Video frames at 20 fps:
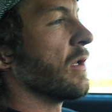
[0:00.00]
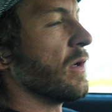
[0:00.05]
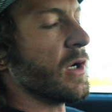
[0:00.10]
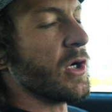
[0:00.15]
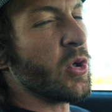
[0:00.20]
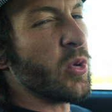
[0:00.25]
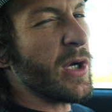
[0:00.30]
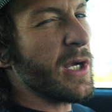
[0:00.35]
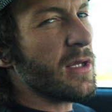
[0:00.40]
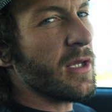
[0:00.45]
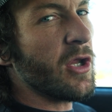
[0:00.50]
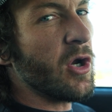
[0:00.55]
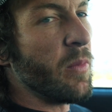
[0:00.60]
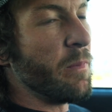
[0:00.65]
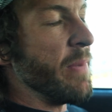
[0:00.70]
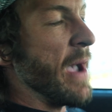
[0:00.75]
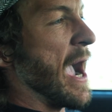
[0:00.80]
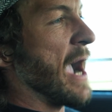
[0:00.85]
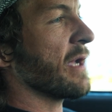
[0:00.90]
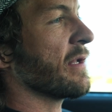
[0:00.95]
So a quick little
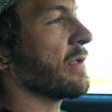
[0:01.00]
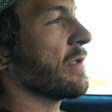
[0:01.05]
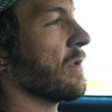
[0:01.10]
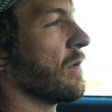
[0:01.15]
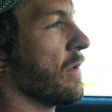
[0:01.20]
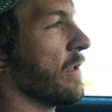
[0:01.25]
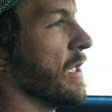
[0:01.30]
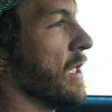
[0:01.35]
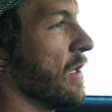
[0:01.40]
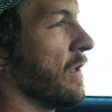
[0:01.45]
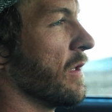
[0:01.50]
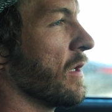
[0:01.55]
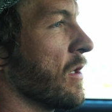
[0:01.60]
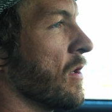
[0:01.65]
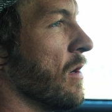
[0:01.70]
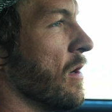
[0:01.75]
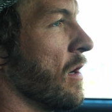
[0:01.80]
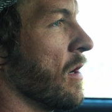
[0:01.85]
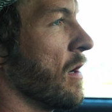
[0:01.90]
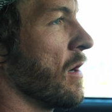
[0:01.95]
backstory on the
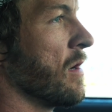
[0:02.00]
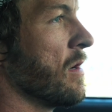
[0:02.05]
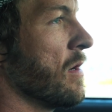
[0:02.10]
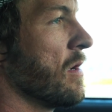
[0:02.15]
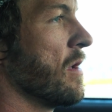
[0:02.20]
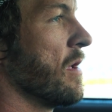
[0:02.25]
car.